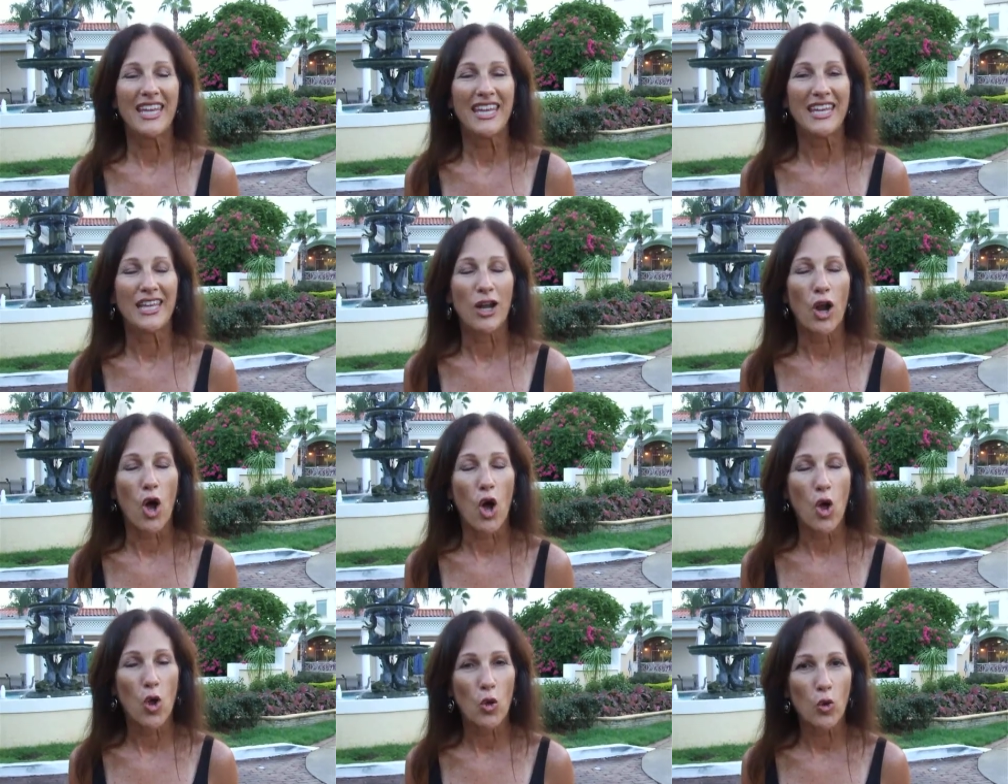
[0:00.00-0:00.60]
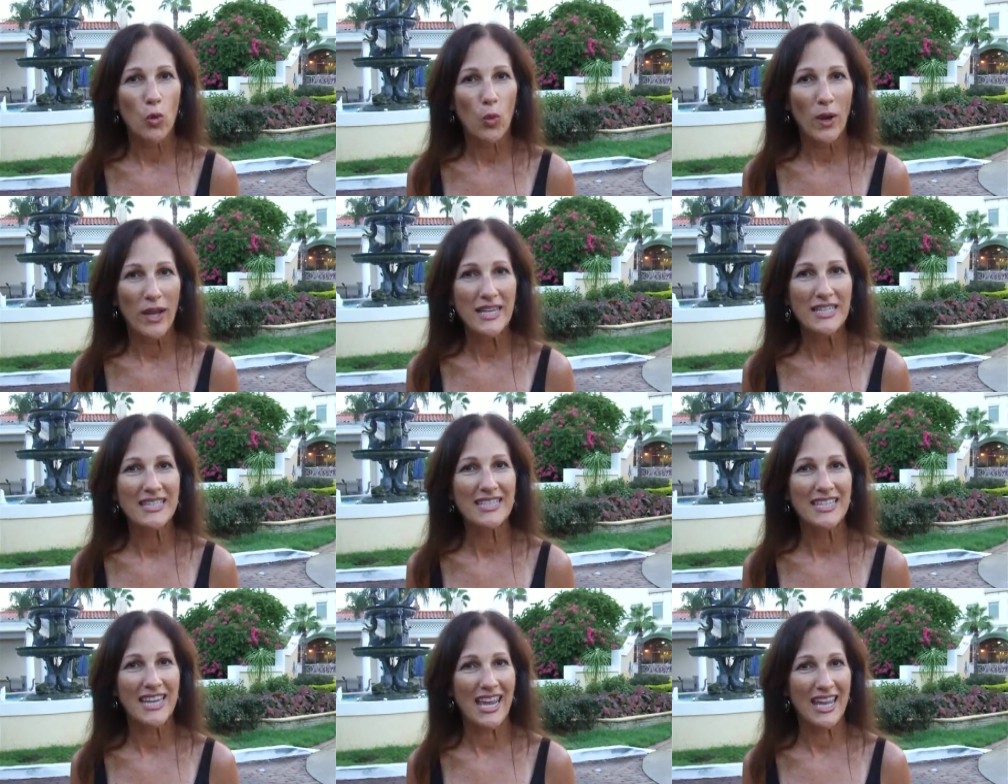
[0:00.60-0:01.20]
It
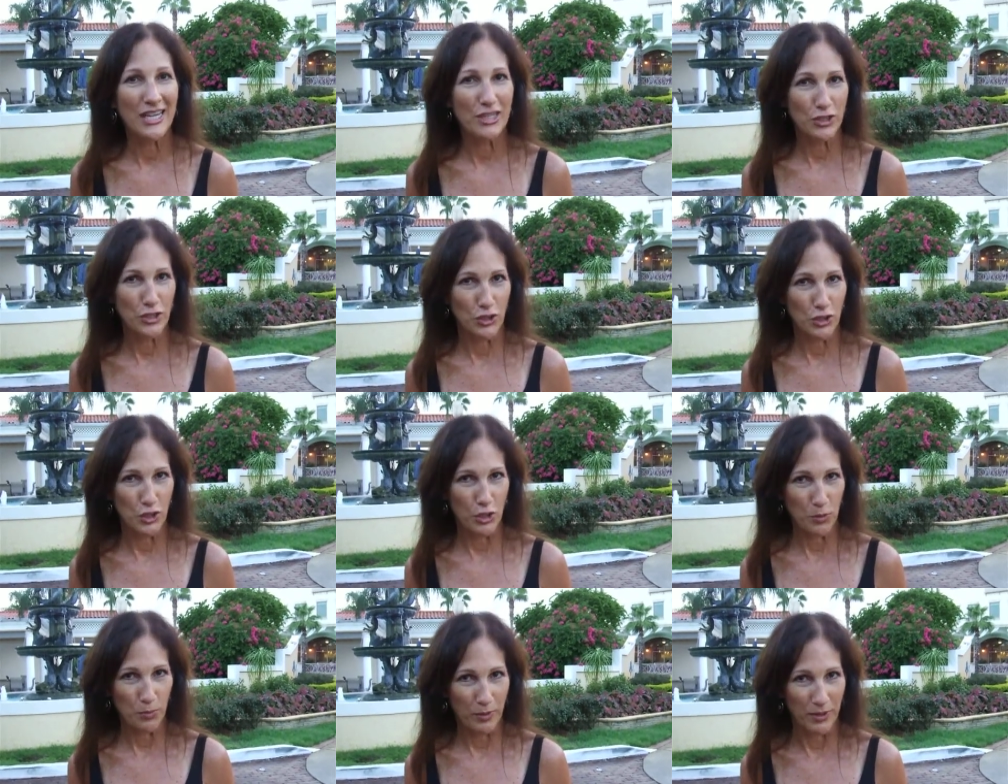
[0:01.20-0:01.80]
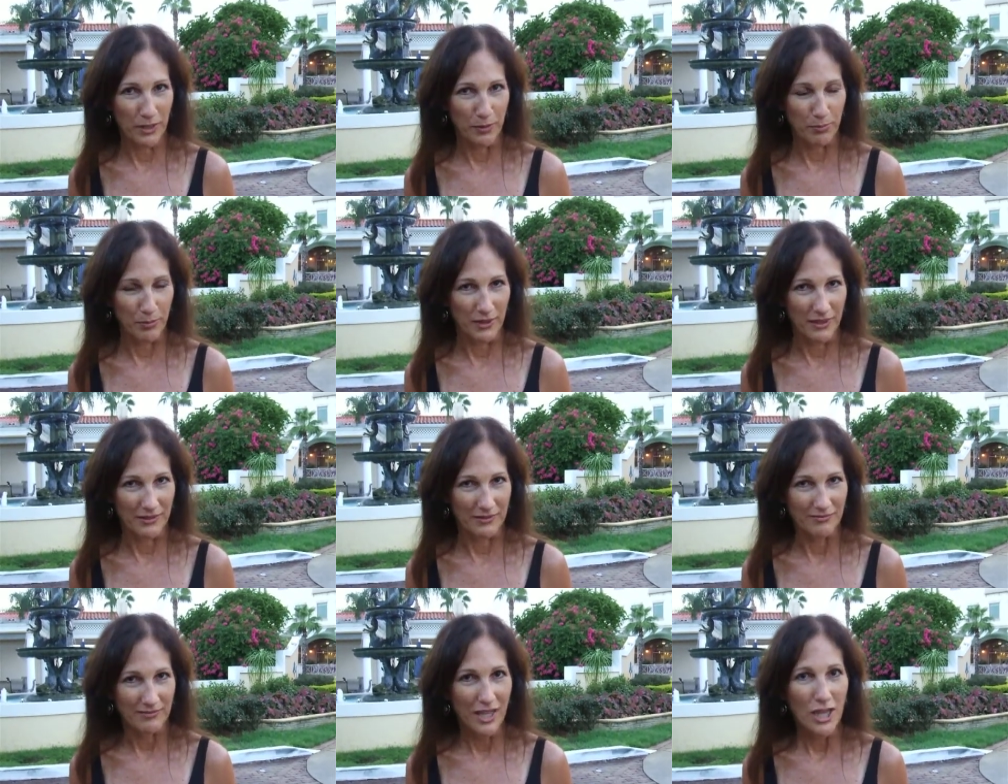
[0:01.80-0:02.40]
always takes two people
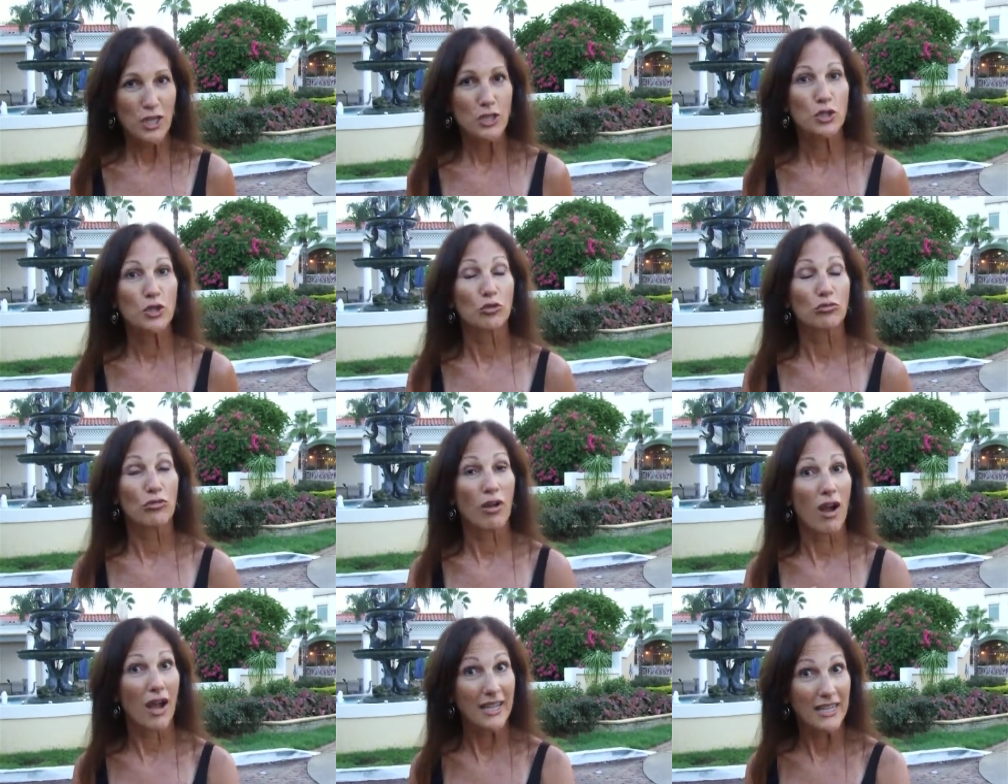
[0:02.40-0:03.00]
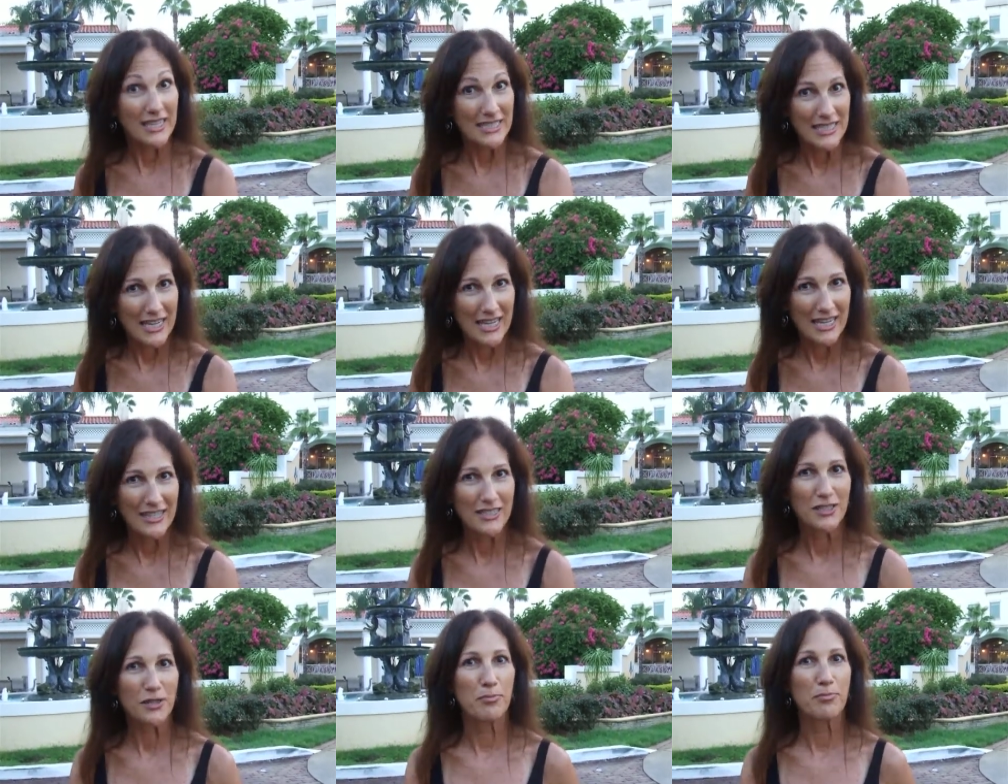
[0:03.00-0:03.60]
to ride a
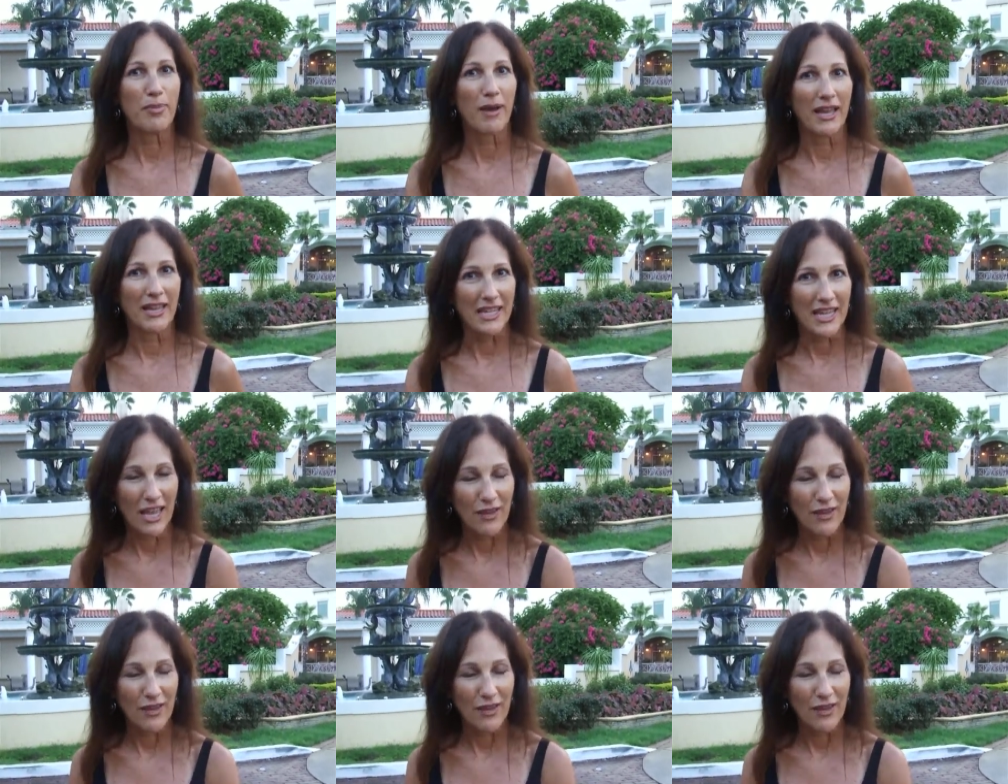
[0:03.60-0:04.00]
tandem bike.